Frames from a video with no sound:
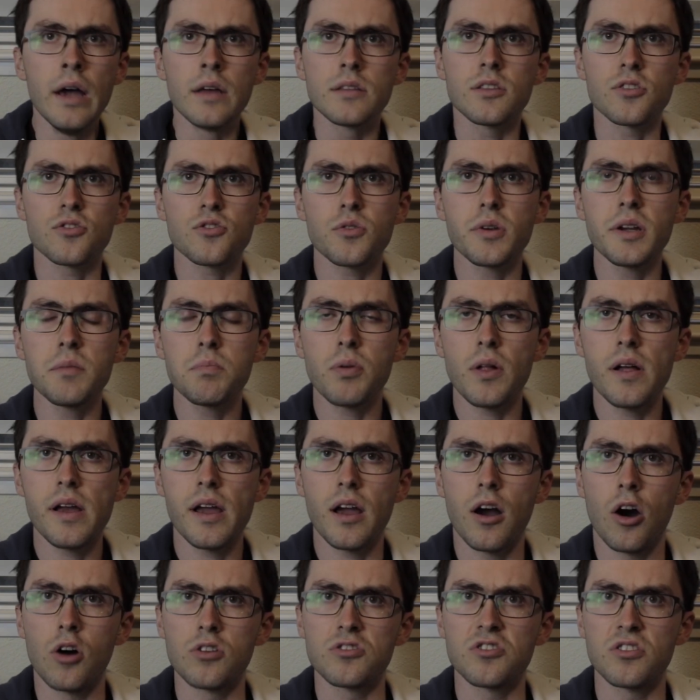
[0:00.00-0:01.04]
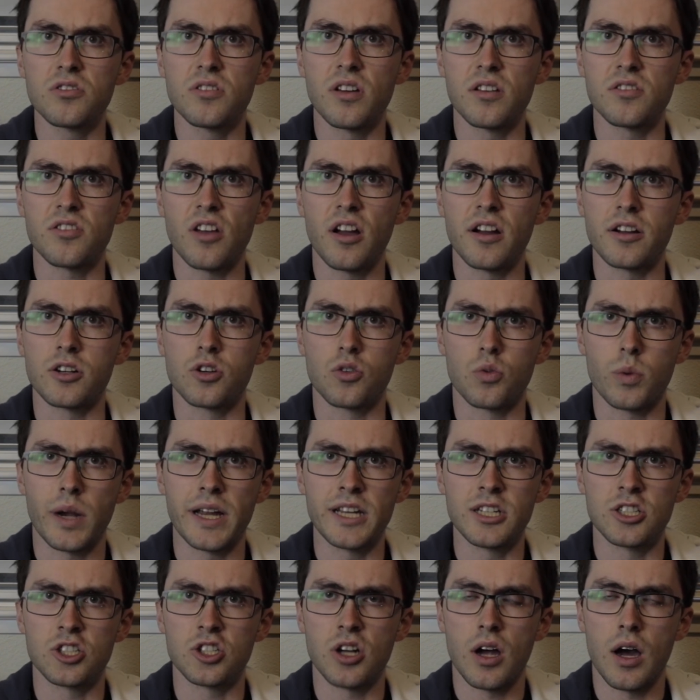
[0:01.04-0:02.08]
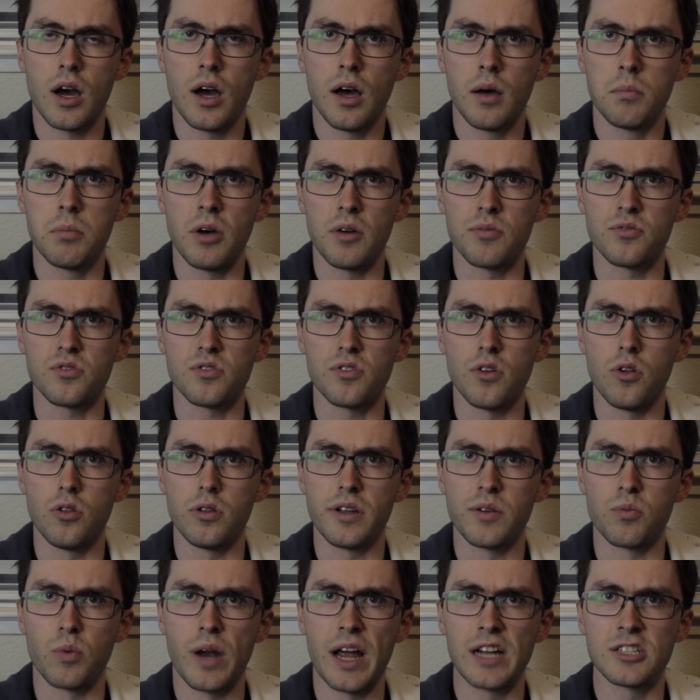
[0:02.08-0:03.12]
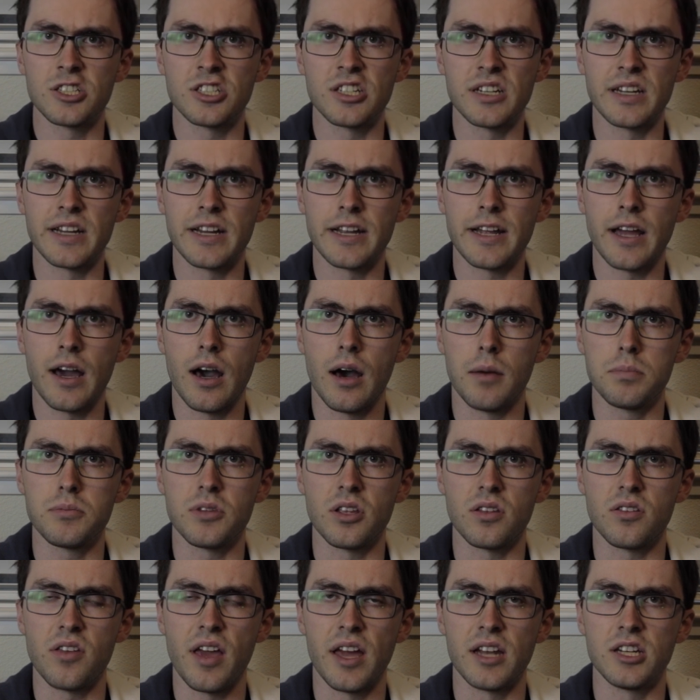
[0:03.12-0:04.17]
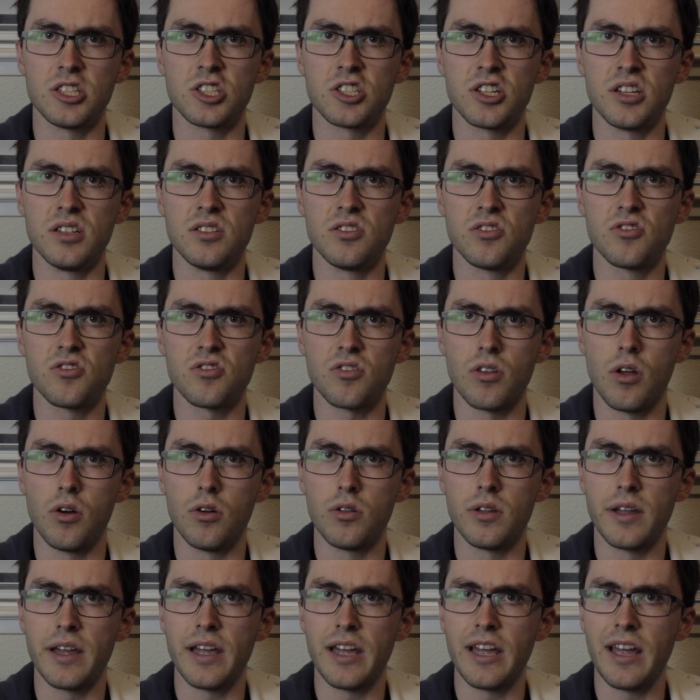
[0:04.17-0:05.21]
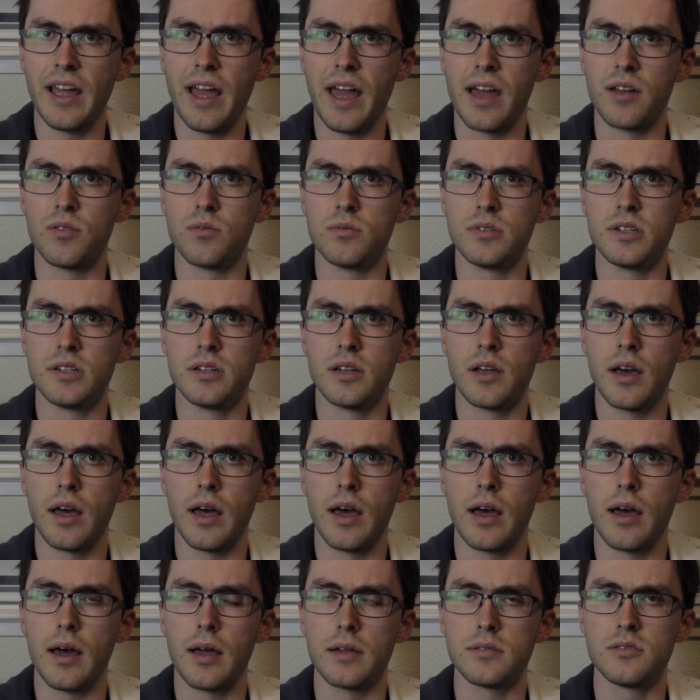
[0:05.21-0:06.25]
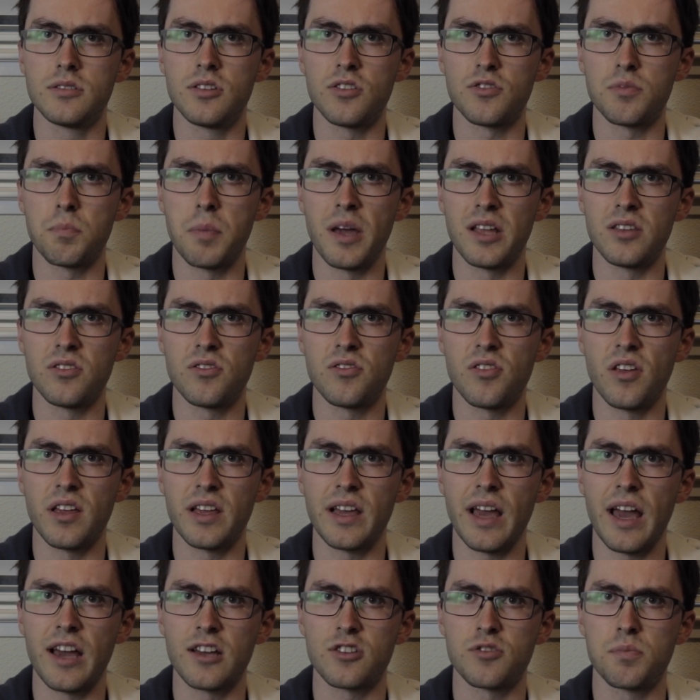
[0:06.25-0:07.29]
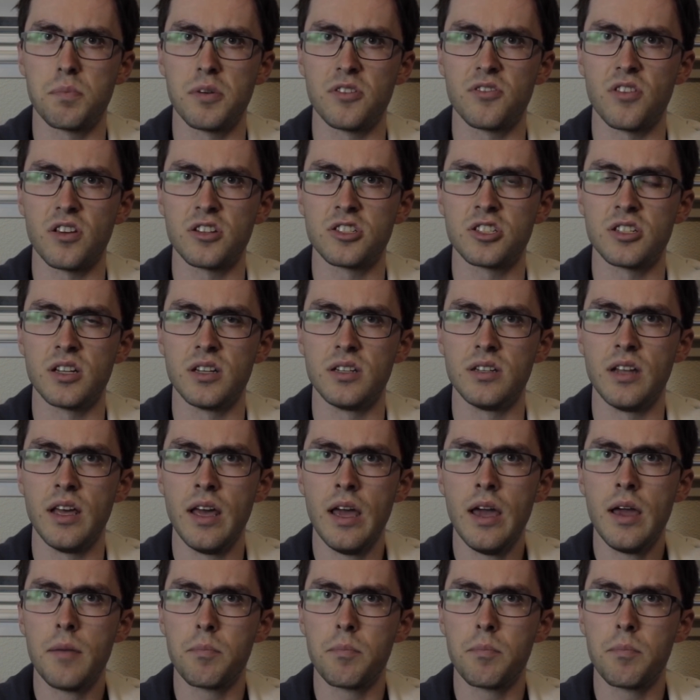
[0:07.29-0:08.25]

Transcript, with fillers: The screenplay also does a great job of slowly ratcheting up the tension slowly and uh, dispensing exposition